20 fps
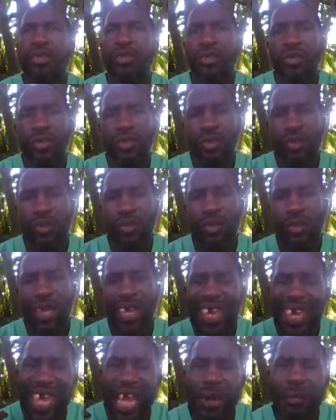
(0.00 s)
to
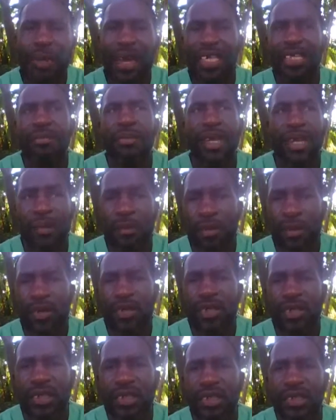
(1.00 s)
help as many
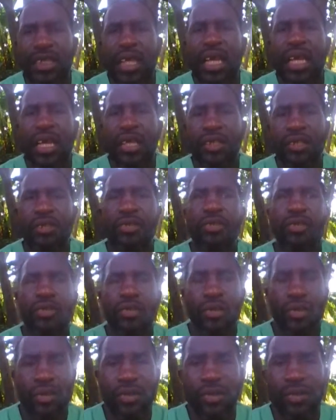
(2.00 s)
persons to
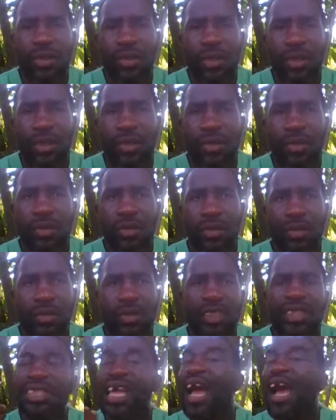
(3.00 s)

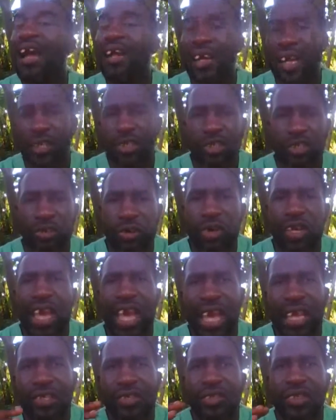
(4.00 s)
start that journey
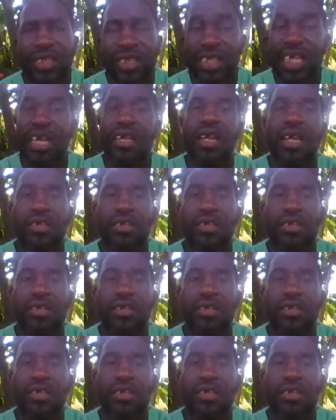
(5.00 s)
and to stay on